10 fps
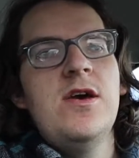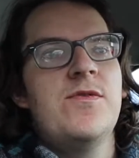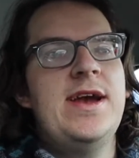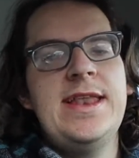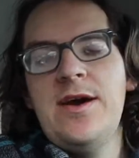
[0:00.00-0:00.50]

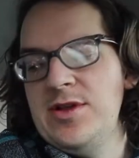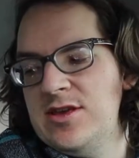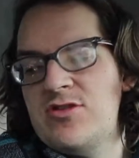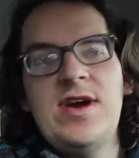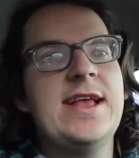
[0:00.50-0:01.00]
Right now we
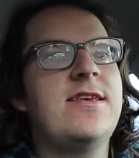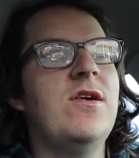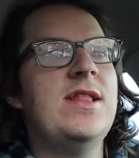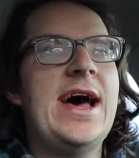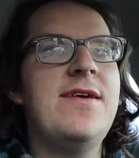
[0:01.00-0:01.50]
just tried to
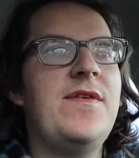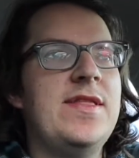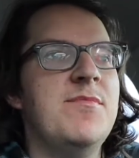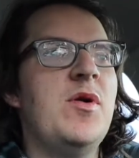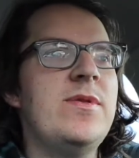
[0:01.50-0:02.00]
go live
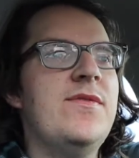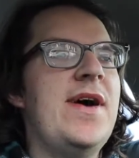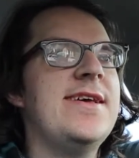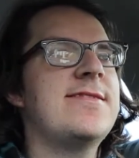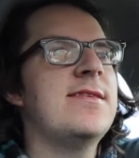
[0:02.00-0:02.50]
on the mobile
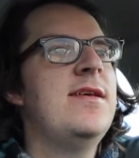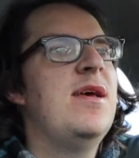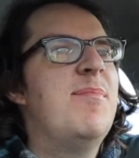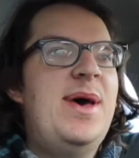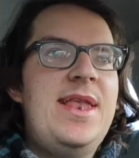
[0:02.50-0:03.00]
device,
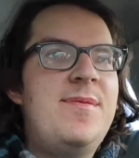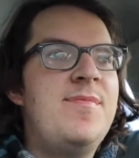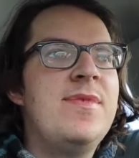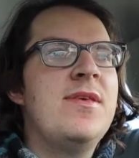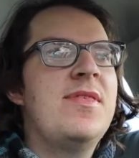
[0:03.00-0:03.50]
but
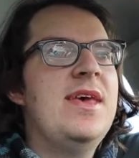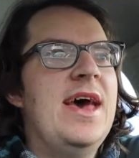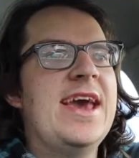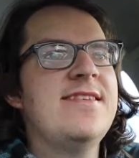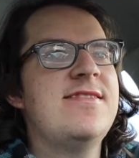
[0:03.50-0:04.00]

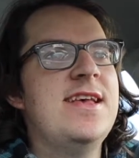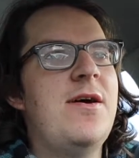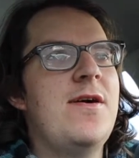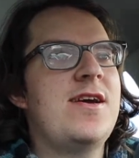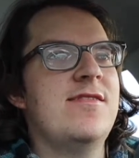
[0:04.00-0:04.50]
I guess it's
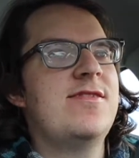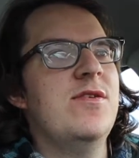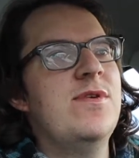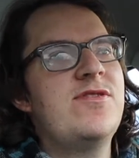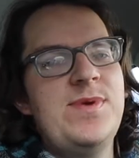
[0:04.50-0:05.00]
not working,
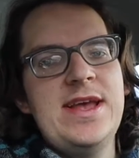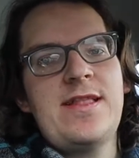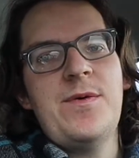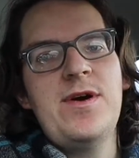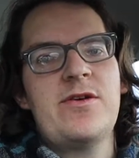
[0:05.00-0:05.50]
so once we
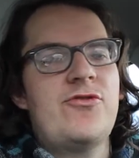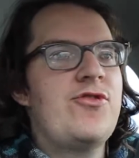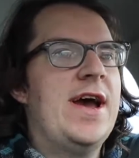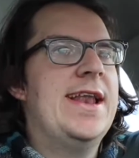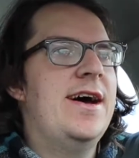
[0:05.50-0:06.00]
get to work, we'll
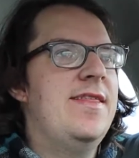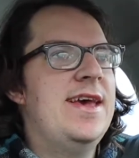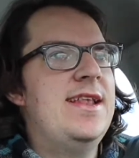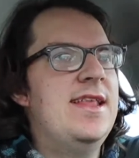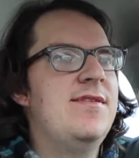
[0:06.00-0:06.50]
try it out
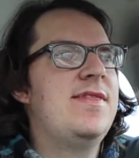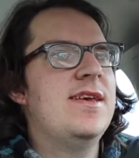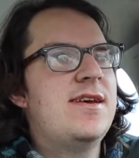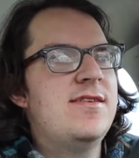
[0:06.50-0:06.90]
then and everything.